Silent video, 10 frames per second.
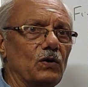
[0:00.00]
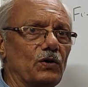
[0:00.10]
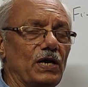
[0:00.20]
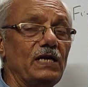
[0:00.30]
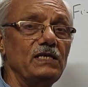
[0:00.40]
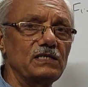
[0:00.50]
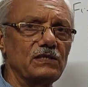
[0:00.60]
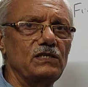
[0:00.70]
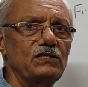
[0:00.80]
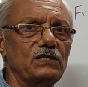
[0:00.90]
or any
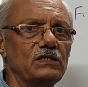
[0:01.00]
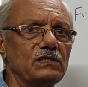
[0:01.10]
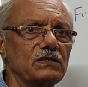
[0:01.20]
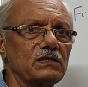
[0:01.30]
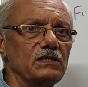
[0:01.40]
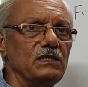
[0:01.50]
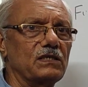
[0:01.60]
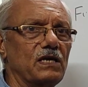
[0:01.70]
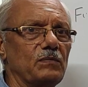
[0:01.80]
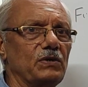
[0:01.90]
suggestions,
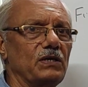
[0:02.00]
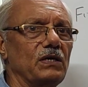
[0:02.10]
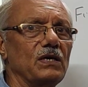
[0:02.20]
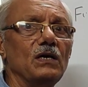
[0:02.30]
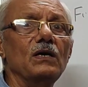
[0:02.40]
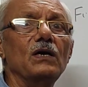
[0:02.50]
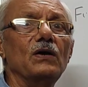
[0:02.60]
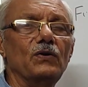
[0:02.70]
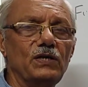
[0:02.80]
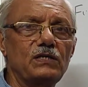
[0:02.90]
it can be
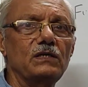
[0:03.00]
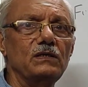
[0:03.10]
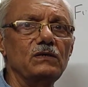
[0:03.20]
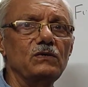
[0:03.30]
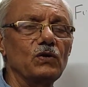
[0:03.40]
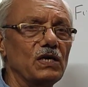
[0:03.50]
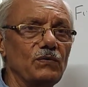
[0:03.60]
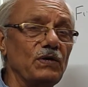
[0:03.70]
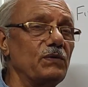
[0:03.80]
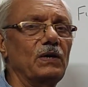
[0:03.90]
written. You
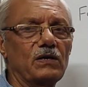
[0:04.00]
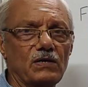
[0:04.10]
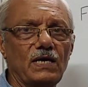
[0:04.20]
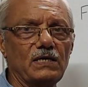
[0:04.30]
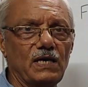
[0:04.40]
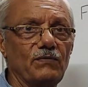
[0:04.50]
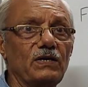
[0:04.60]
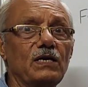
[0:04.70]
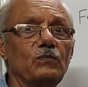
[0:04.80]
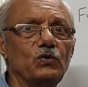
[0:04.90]
can very well write. I
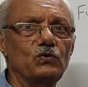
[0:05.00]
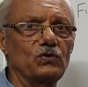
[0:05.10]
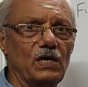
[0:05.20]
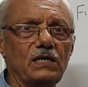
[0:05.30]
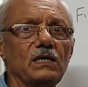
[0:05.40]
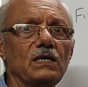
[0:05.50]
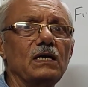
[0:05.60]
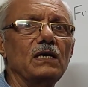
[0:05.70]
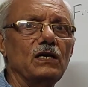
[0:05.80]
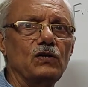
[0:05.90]
welcome you to write
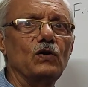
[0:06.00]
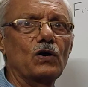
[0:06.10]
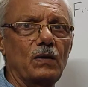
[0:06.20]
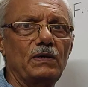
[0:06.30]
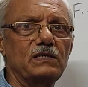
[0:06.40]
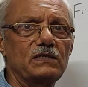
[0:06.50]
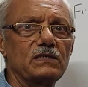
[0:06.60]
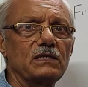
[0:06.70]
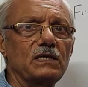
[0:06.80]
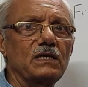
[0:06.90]
in your
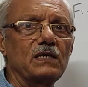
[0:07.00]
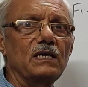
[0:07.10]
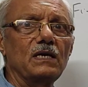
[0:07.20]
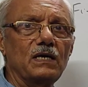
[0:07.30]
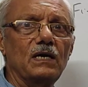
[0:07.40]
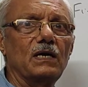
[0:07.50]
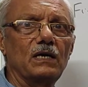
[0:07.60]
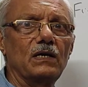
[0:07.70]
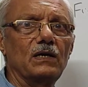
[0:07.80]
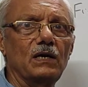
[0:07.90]
comments
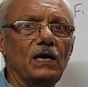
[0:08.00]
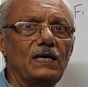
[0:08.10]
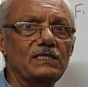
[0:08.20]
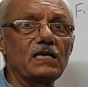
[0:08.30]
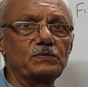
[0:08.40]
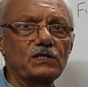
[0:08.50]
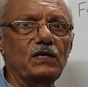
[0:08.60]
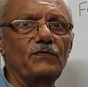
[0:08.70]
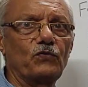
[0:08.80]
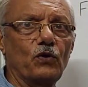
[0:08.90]
and
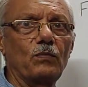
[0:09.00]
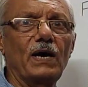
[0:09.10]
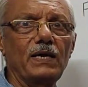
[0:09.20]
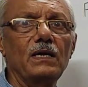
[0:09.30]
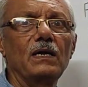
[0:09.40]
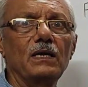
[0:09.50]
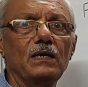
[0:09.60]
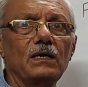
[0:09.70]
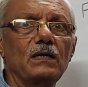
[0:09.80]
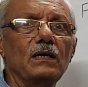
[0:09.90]
subscribe for my
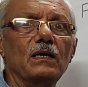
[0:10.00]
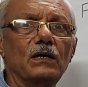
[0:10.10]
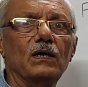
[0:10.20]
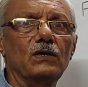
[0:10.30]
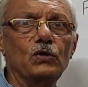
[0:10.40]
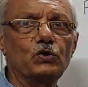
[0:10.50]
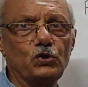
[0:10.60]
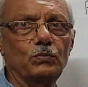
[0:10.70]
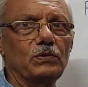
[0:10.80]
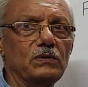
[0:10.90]

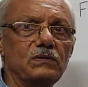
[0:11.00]
YouTube.